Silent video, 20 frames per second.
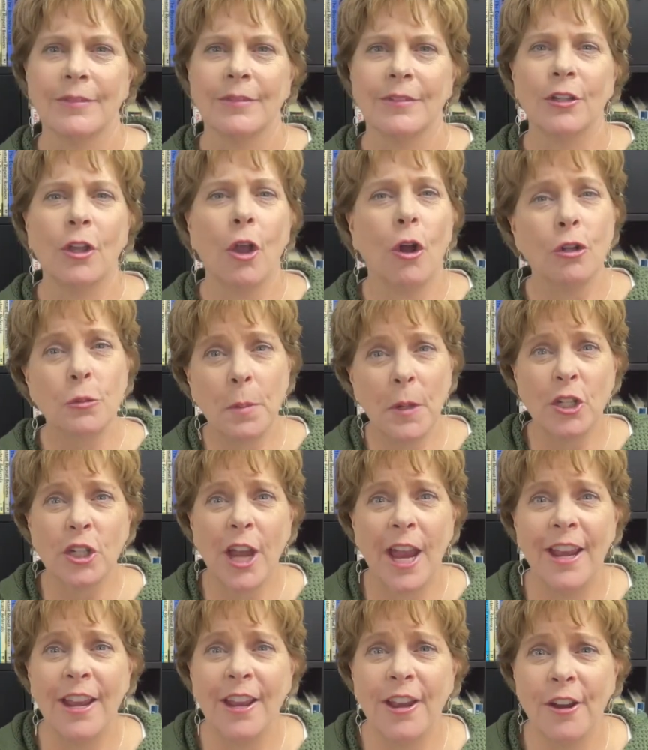Coach
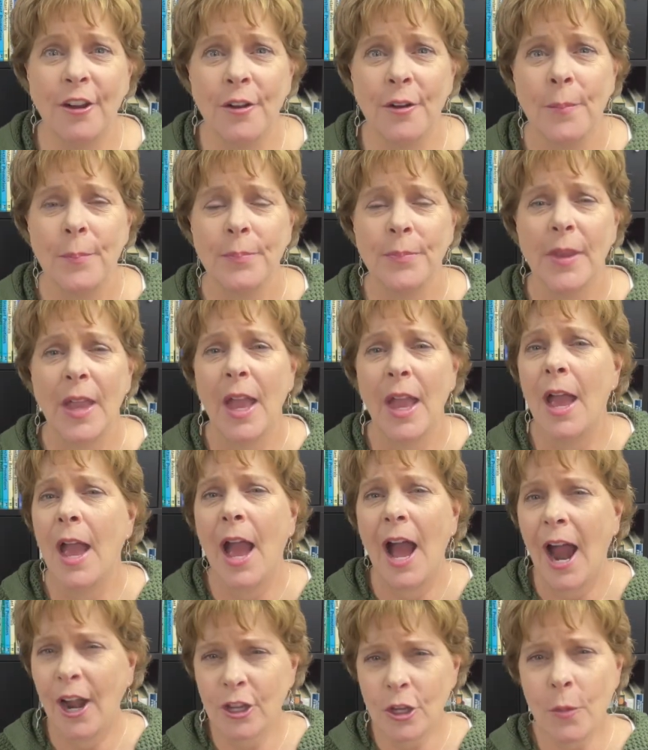PJ here.
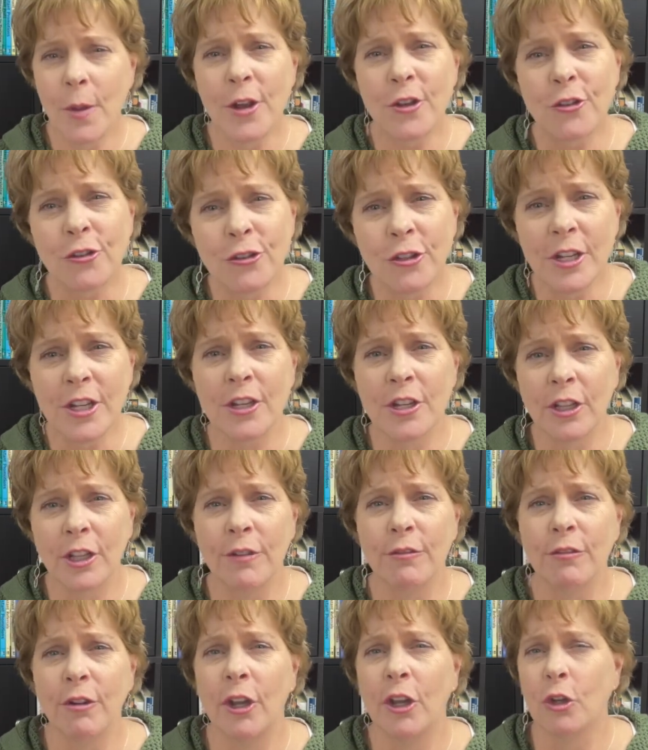Are you interested in
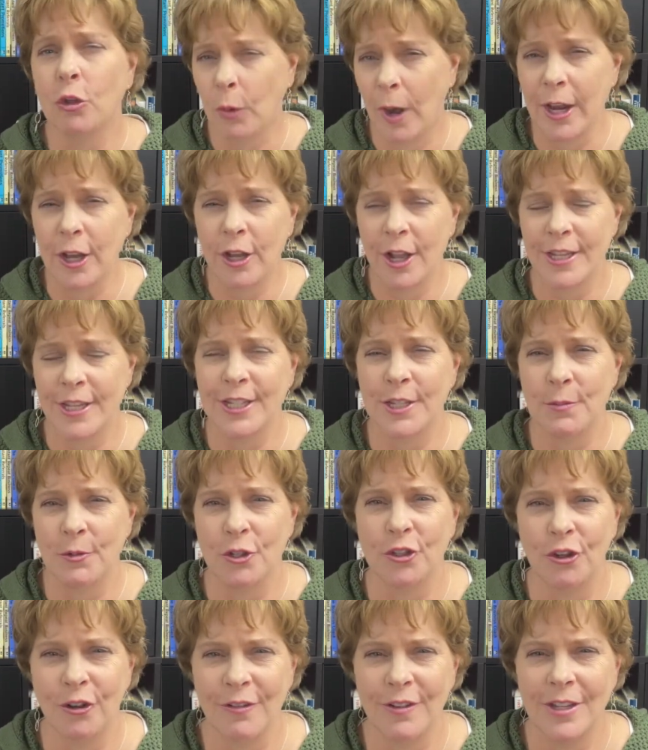delivering great customer
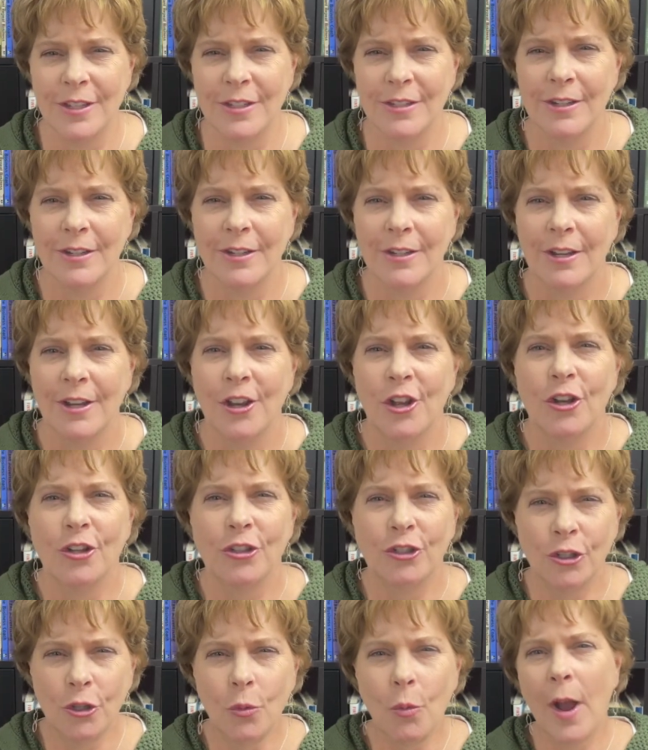service?
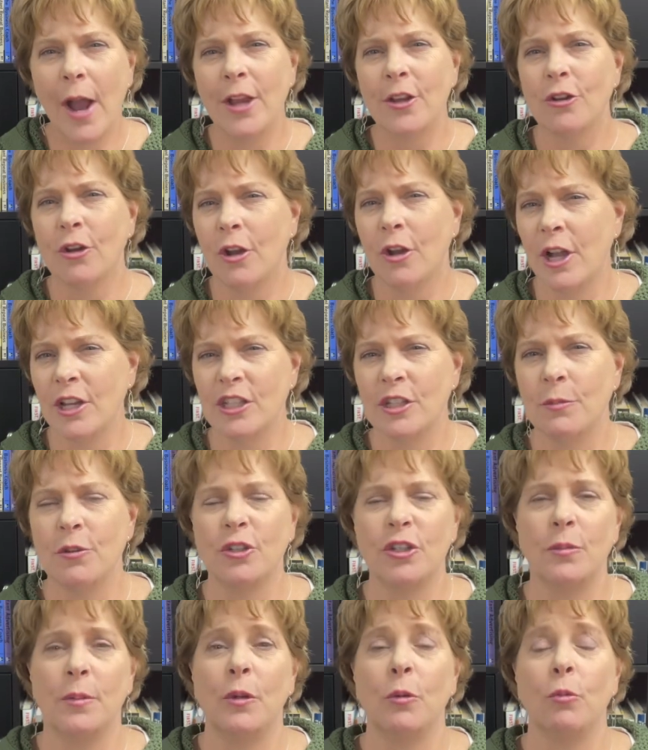Do you want your customers
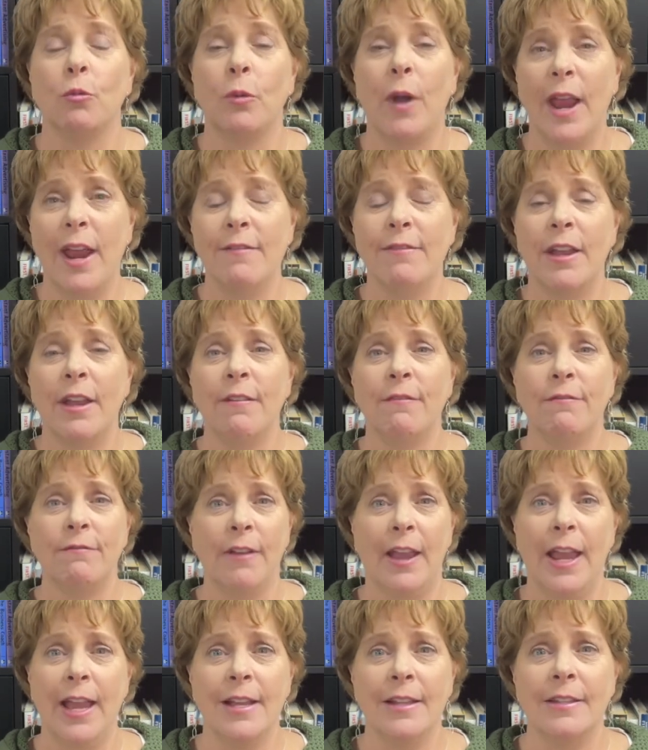to be raving
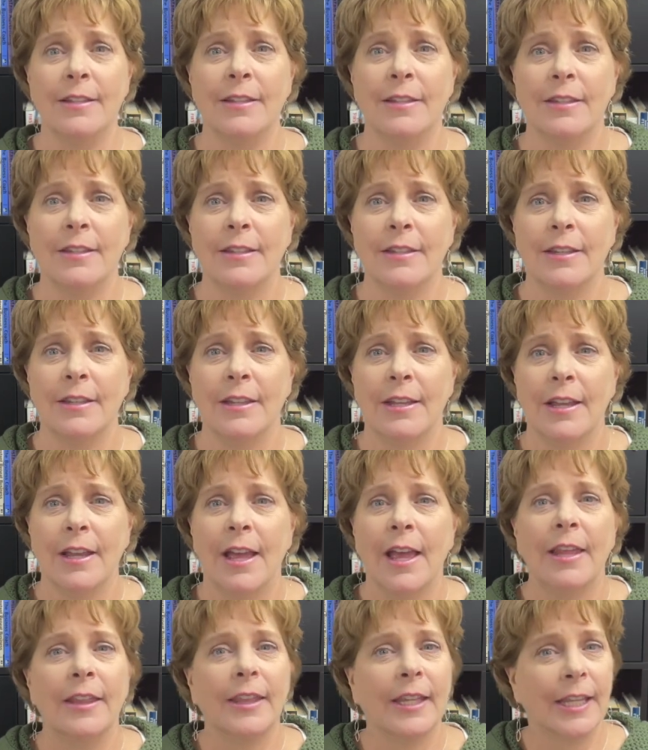fans?
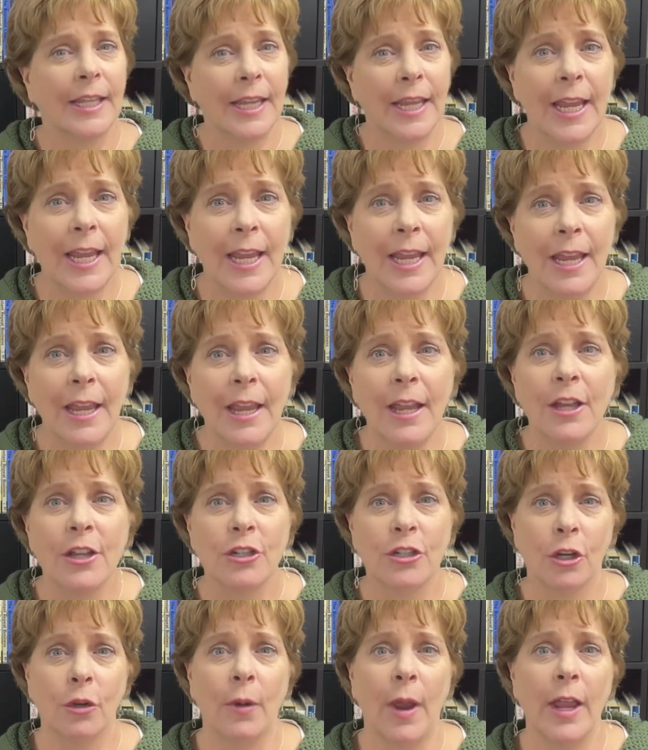The key
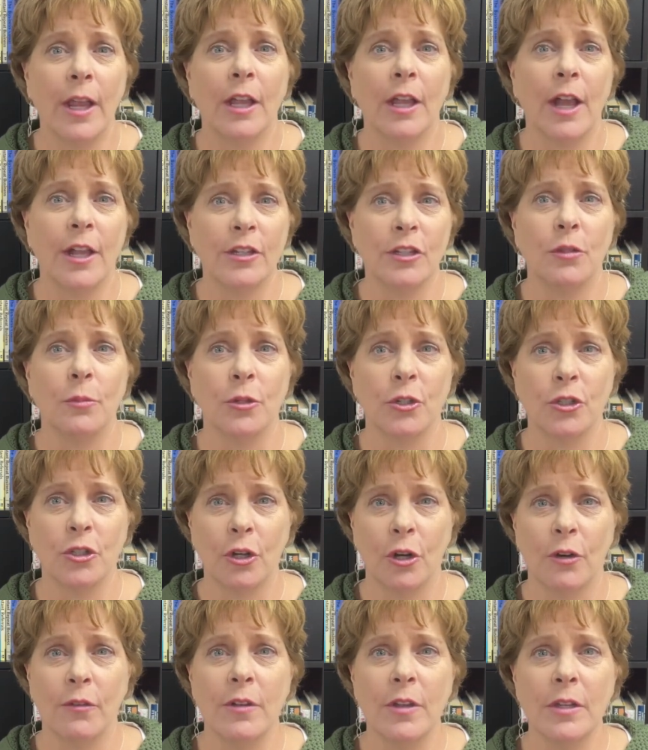to great customer
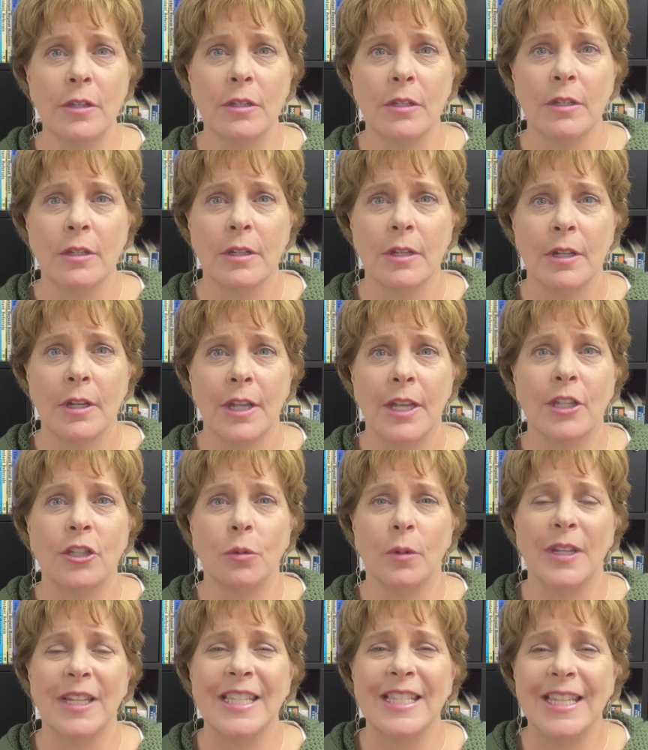service is
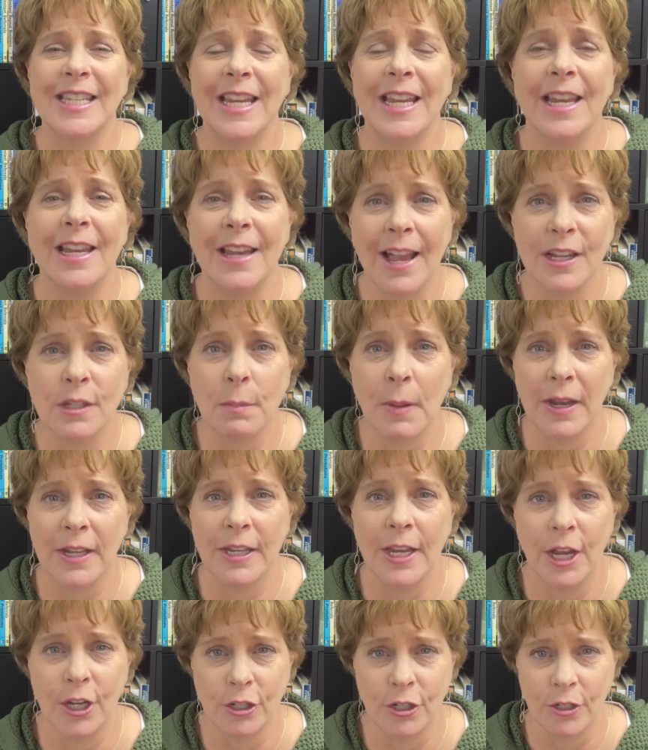to exceed
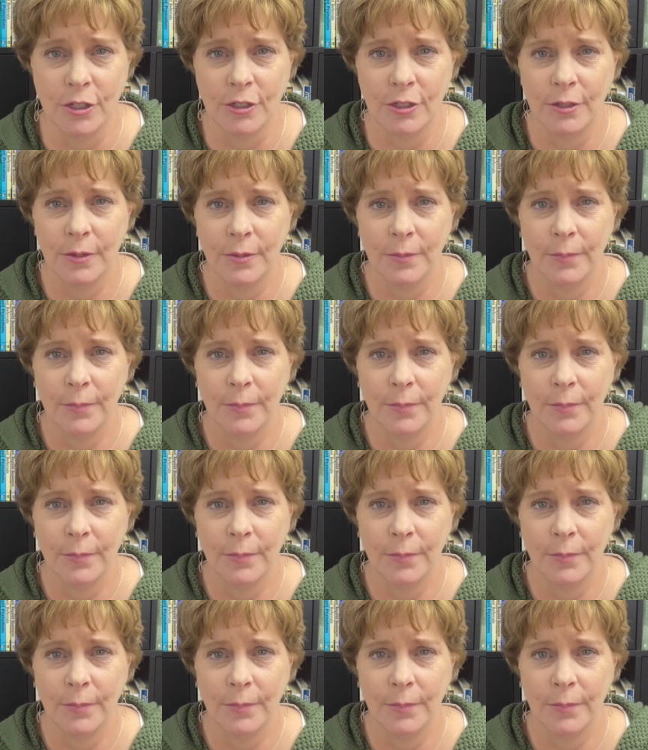expectations.